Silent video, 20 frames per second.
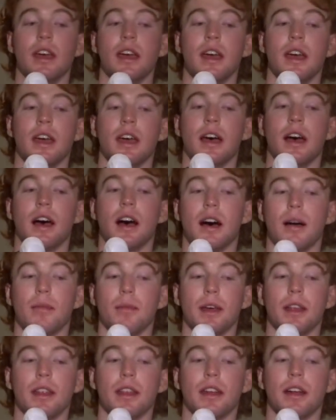And
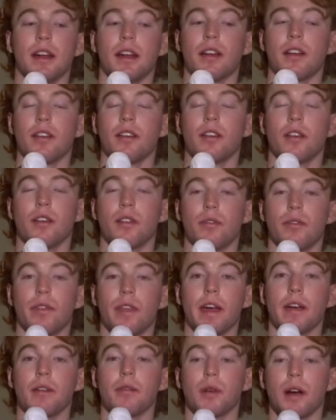then I don't know if they
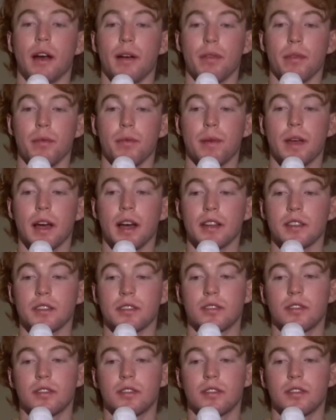will have the guts.